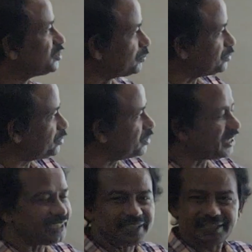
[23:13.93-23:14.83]
substitute
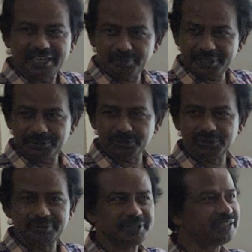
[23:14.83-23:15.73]
again a by 2
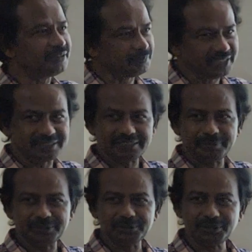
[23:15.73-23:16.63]
limit minus a
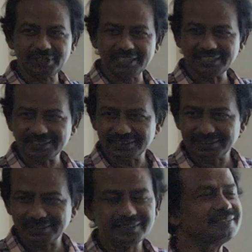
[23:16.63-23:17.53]
by 2, you will get
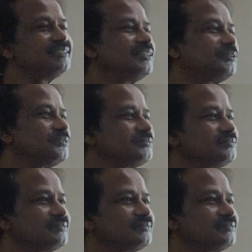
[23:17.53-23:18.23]
0.